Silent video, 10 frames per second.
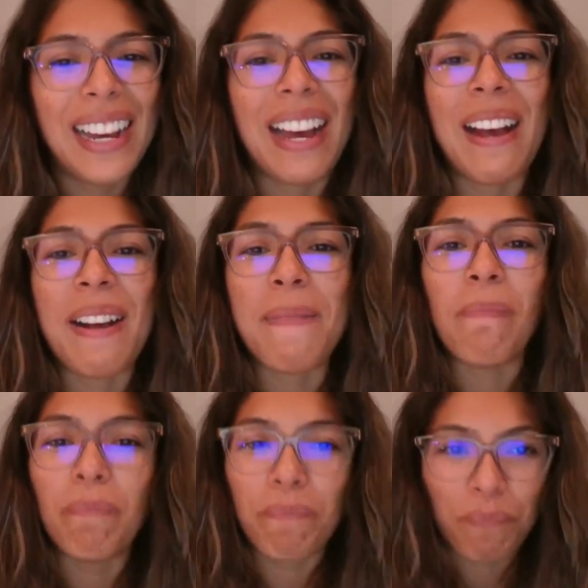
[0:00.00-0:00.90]

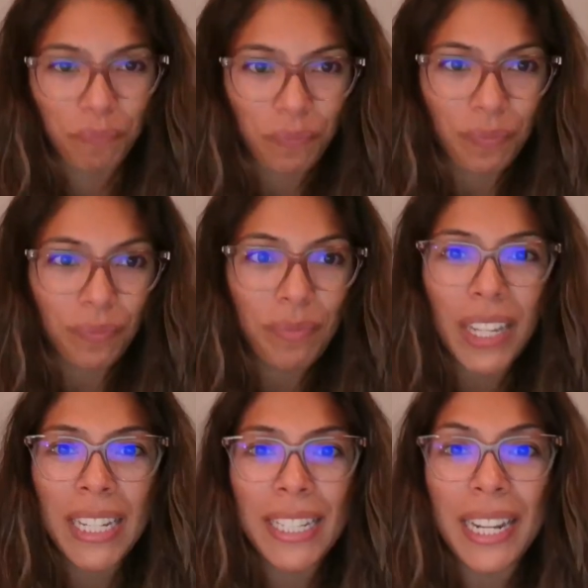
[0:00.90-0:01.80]
Um,
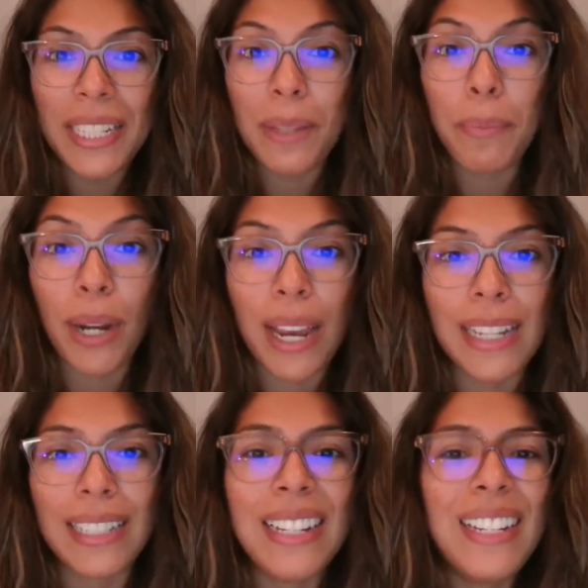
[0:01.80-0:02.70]
it takes the
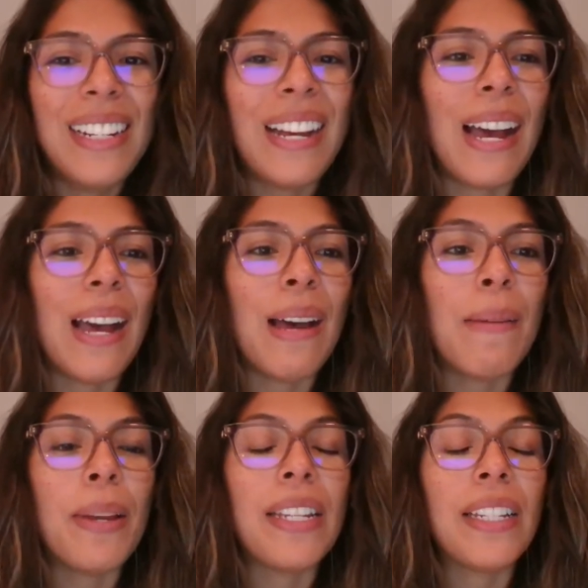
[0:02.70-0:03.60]
prize.
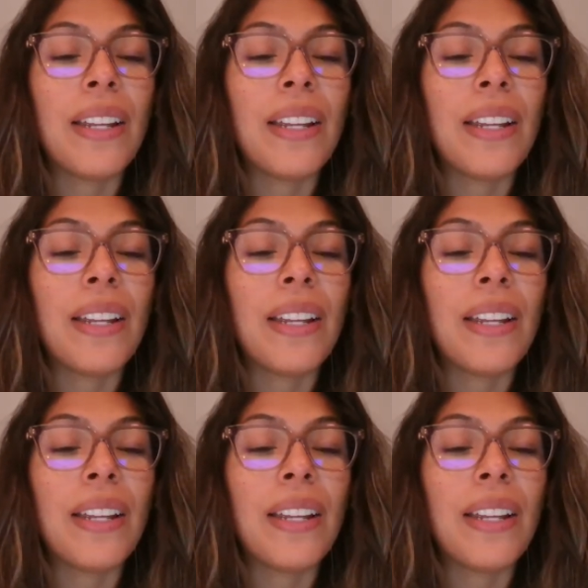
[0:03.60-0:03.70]
Um,